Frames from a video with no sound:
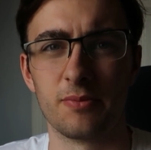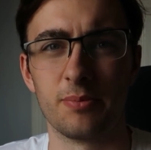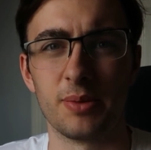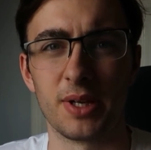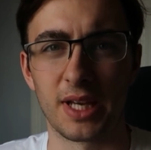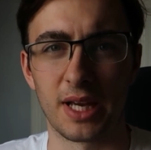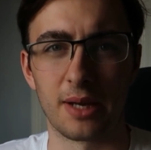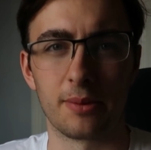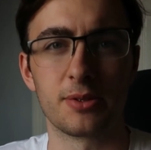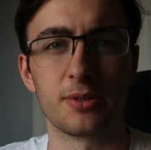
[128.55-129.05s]
of
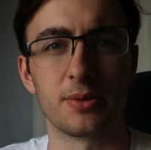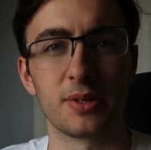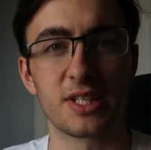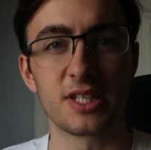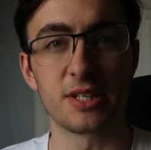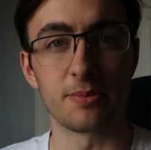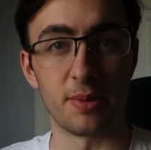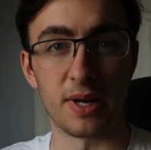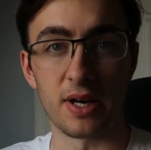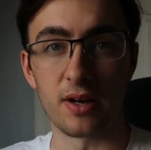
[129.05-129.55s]
being able to
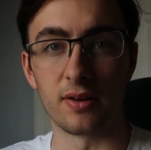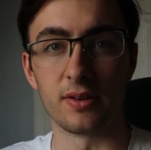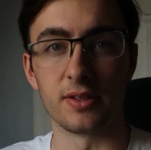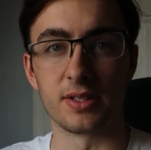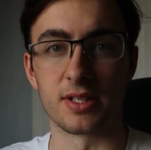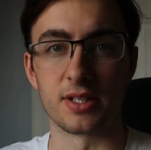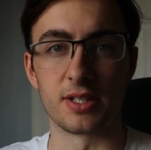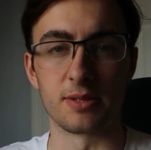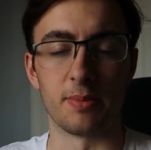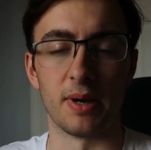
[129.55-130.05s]

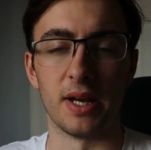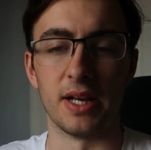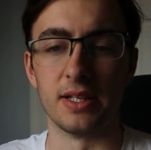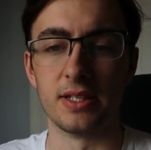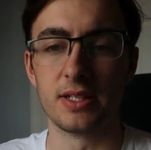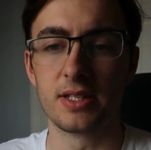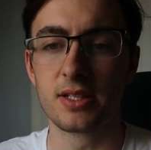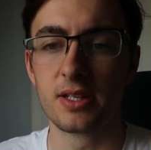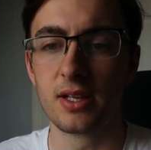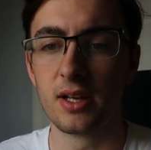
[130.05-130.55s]
experience the
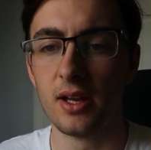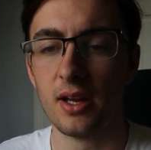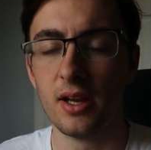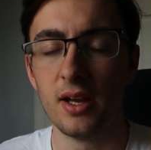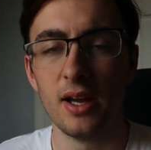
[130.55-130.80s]
space